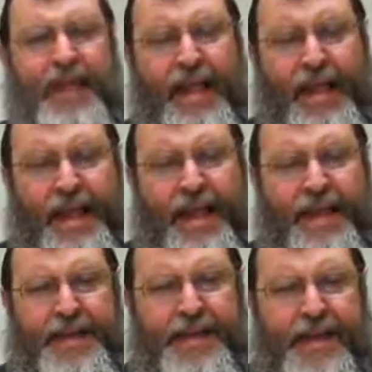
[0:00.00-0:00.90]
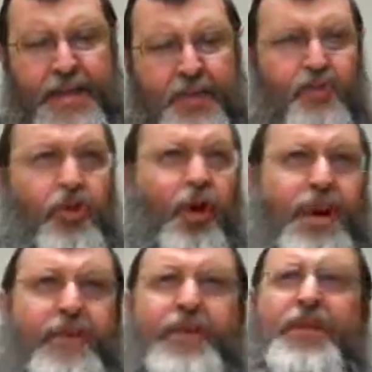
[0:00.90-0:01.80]
and uh, you can't
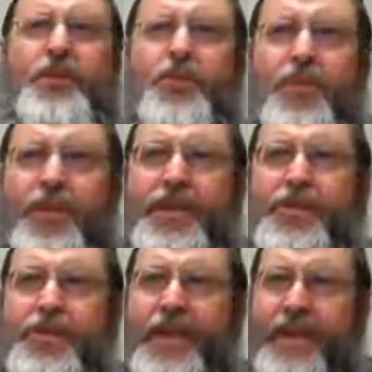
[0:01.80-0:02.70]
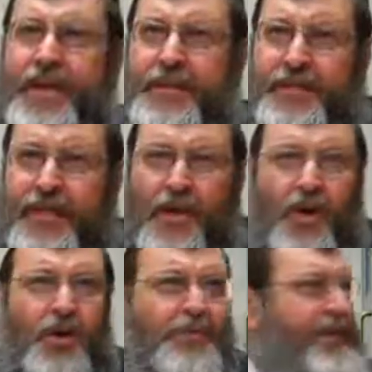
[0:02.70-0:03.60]
have these two things together. They
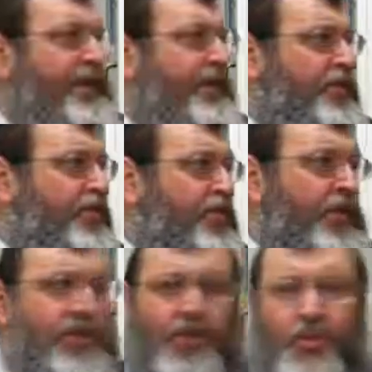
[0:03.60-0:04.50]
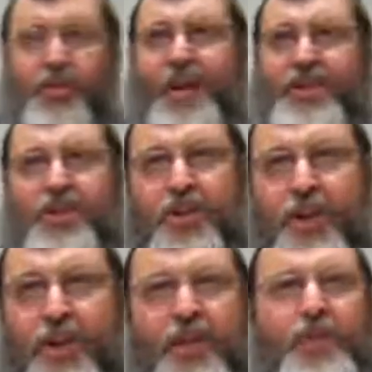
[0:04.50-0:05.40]
can't be too, it's just too much.
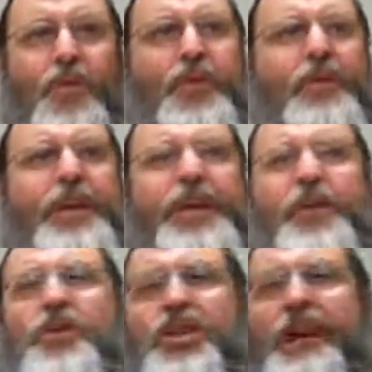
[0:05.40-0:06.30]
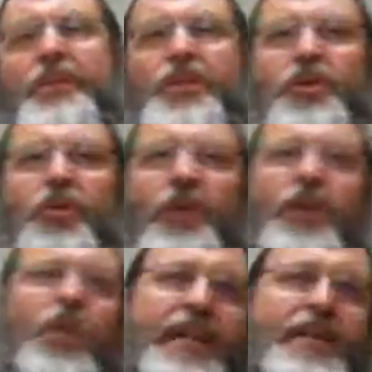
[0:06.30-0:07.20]
If you'll be reading on Shabbos and you'll read
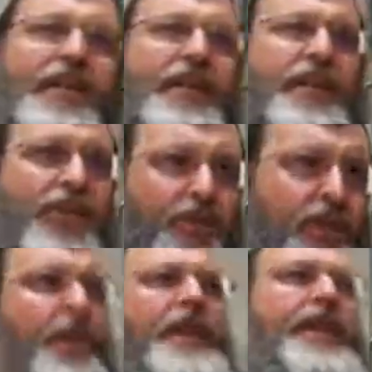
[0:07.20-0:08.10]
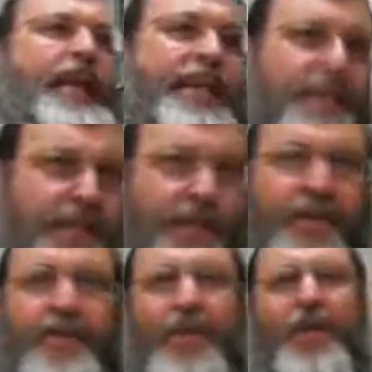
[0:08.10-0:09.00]
the one sin and then straight away the next
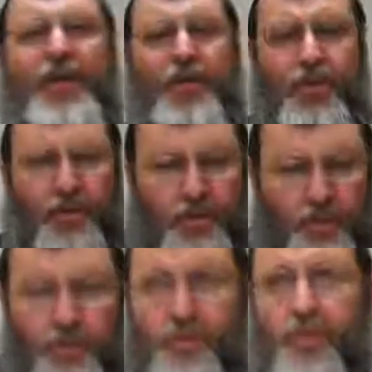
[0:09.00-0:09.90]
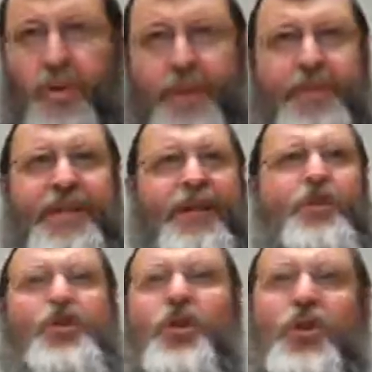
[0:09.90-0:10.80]
sin, you'll you'll lose all your appetite
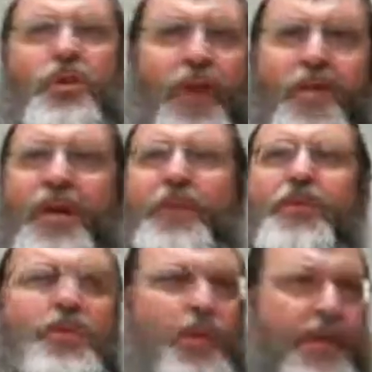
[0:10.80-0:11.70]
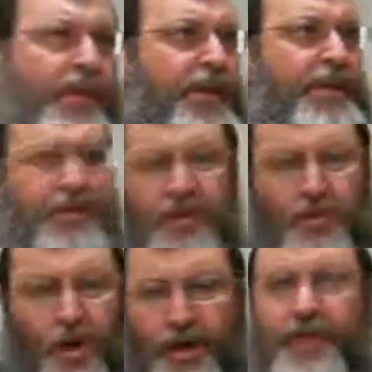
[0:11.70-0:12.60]
for cholent. You won't be able to do anything. It's, you
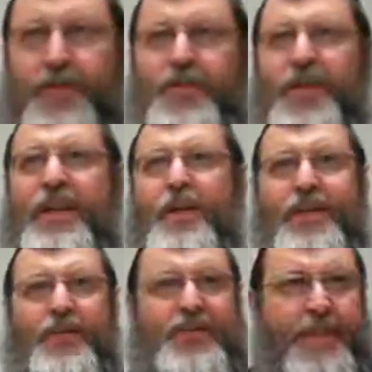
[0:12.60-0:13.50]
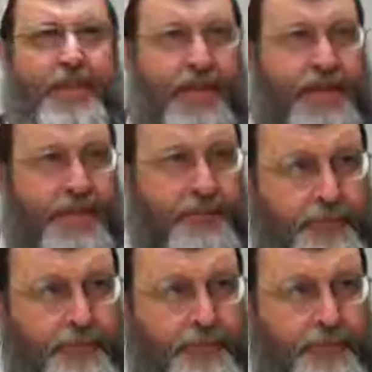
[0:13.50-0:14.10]
can't have them together. We have to separate them.